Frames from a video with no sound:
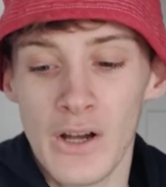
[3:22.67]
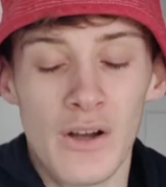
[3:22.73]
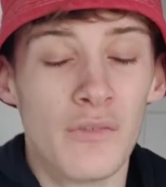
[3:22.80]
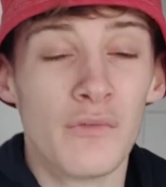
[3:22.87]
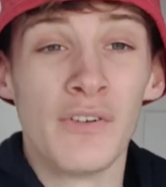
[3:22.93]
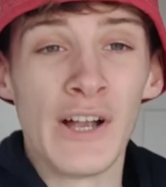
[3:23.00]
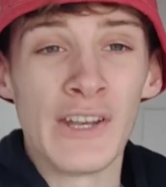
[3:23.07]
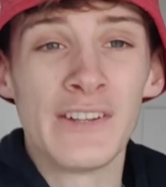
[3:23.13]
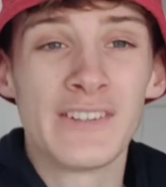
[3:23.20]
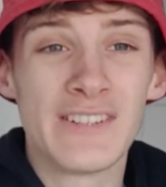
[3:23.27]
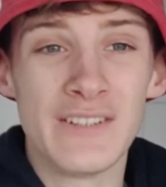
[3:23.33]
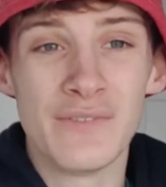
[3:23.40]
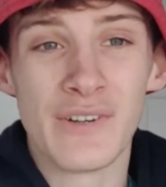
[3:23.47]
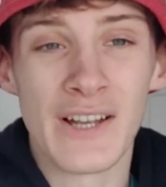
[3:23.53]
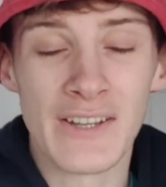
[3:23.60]

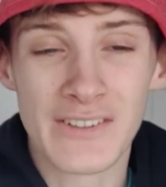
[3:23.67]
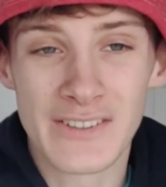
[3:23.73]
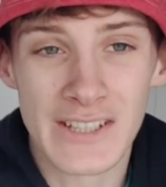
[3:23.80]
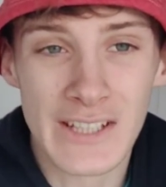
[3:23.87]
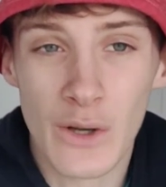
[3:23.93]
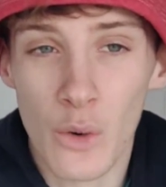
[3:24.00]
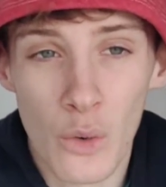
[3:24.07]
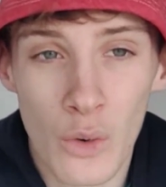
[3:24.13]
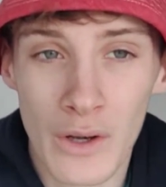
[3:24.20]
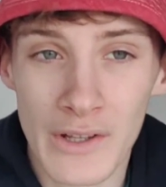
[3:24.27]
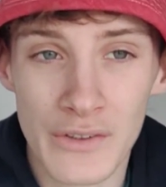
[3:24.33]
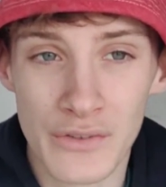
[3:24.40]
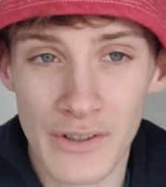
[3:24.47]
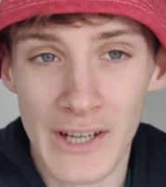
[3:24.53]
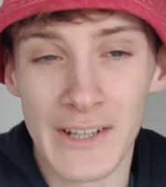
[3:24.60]
vanity, vanity,
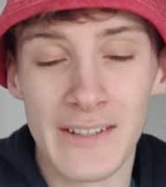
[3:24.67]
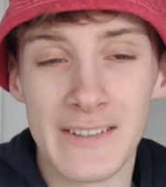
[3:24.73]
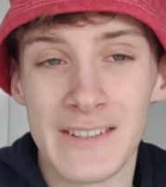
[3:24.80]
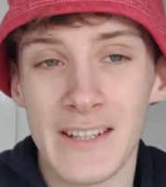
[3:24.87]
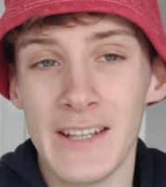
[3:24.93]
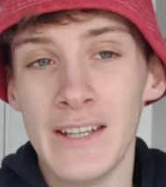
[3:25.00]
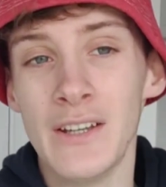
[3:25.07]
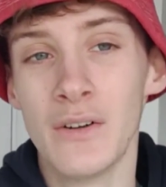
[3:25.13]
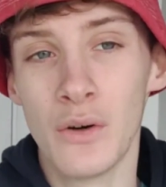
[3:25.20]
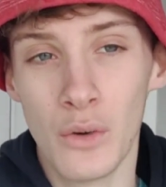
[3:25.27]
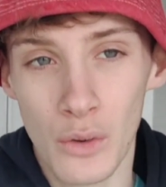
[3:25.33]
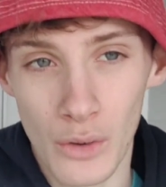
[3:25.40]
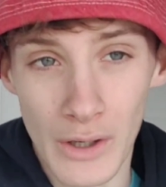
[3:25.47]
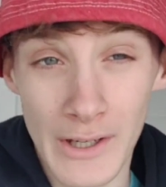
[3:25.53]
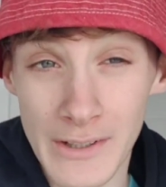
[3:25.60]
all is vanity,
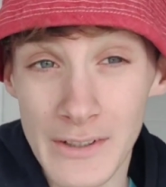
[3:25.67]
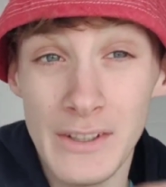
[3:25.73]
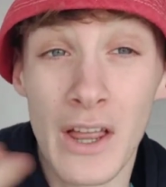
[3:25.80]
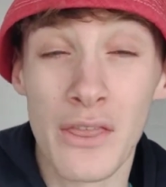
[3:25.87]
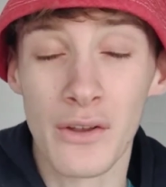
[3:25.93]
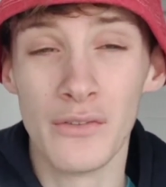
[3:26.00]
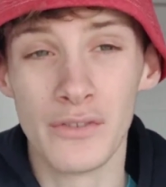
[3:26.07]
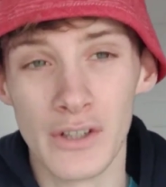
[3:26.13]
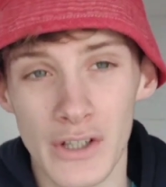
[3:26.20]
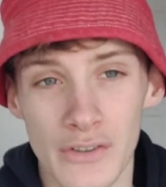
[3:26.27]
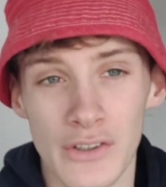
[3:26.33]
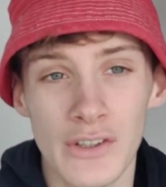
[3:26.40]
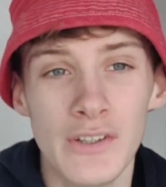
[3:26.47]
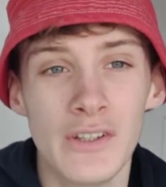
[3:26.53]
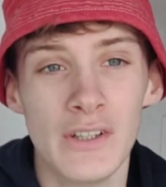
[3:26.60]
or in another
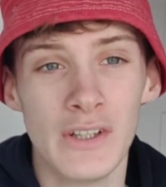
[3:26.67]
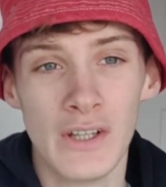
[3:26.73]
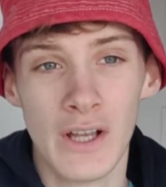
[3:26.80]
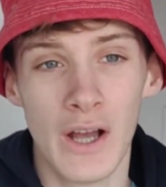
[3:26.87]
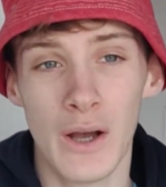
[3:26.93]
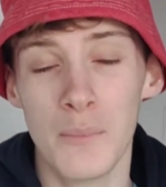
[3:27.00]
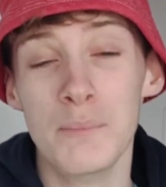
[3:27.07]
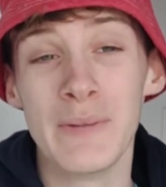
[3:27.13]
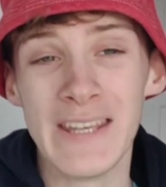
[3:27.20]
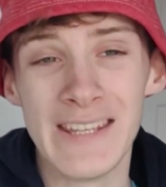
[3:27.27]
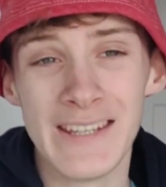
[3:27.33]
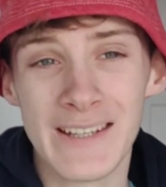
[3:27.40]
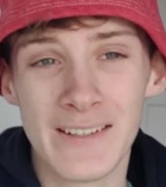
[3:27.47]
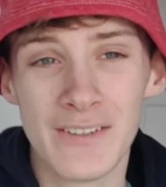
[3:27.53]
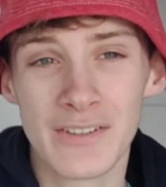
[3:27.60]
version,
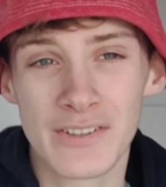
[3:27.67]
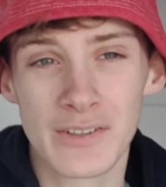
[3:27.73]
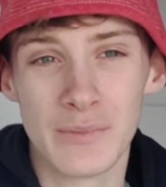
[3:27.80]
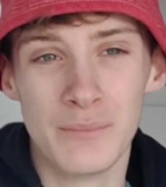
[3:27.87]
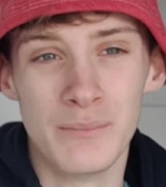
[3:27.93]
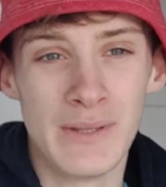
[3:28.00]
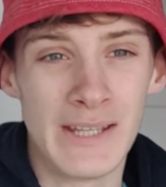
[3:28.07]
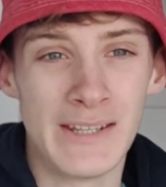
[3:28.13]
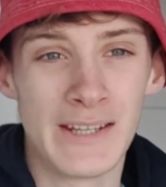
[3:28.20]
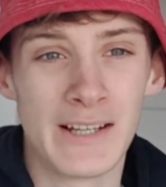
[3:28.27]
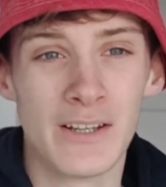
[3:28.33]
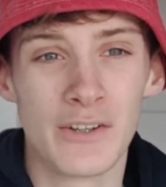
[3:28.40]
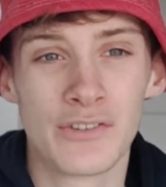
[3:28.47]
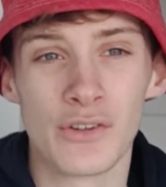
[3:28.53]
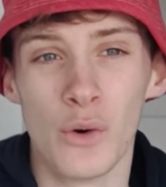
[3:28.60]
meaningless,
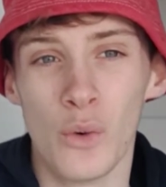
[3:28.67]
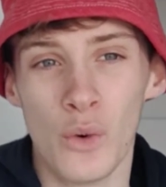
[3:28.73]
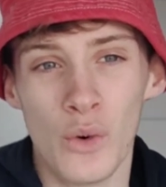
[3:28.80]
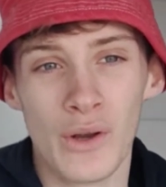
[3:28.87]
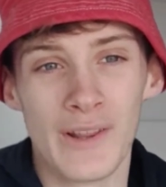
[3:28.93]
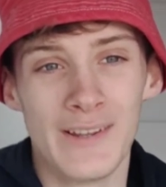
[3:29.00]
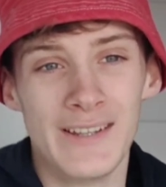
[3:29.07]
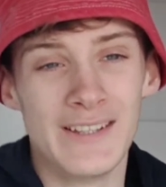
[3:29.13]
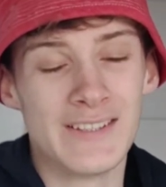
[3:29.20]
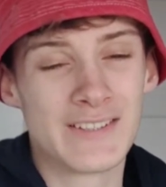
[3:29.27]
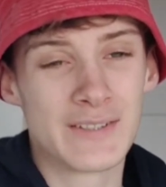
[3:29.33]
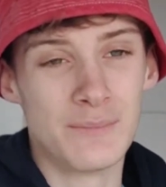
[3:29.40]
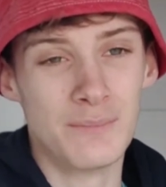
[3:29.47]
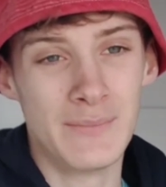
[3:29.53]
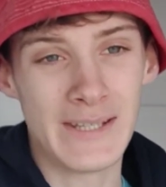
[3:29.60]
meaningless, all
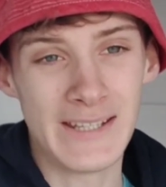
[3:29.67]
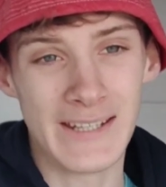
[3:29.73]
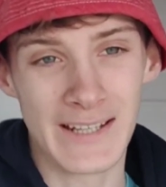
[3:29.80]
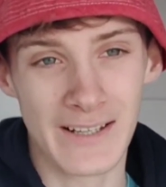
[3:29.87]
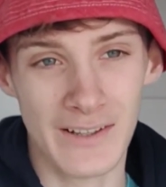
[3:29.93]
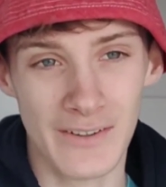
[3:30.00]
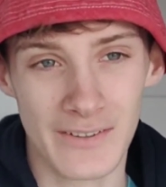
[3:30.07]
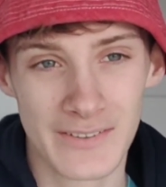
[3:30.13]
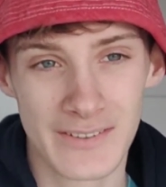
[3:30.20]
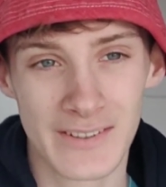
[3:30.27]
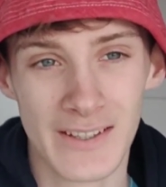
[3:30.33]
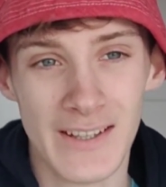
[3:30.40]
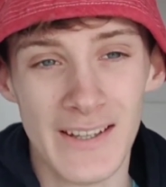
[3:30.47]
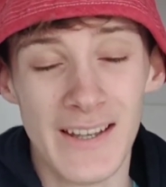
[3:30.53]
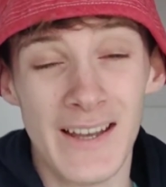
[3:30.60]
is
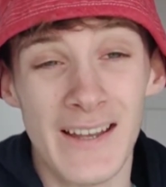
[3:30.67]
meaningless.